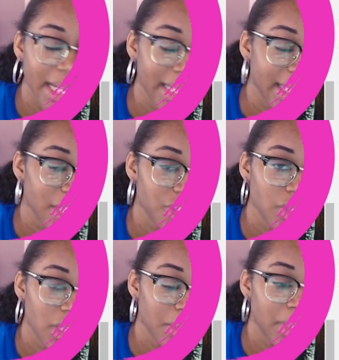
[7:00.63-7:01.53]
that
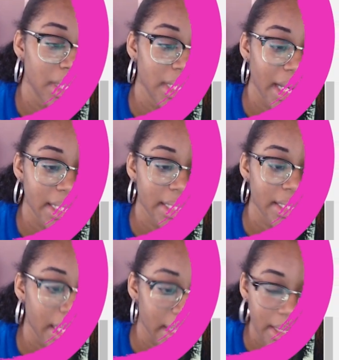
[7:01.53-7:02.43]
strong, but he has
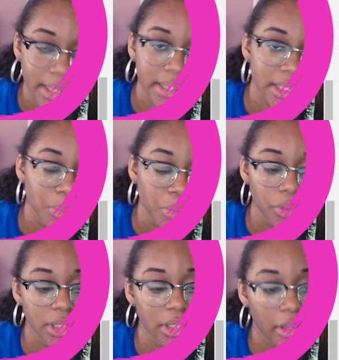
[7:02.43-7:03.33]
nice little
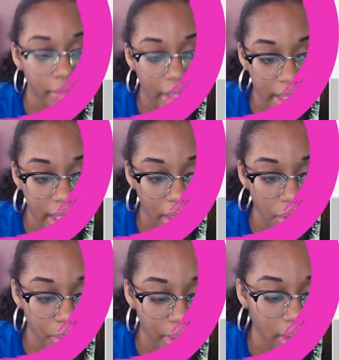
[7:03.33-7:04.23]
support stuff that he got
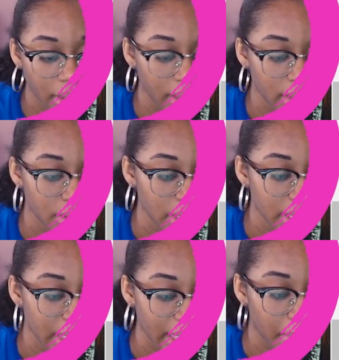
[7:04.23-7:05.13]
going on, so he's
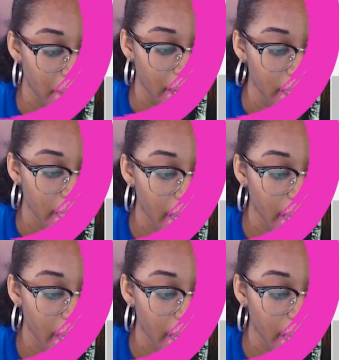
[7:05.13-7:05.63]
not that bad.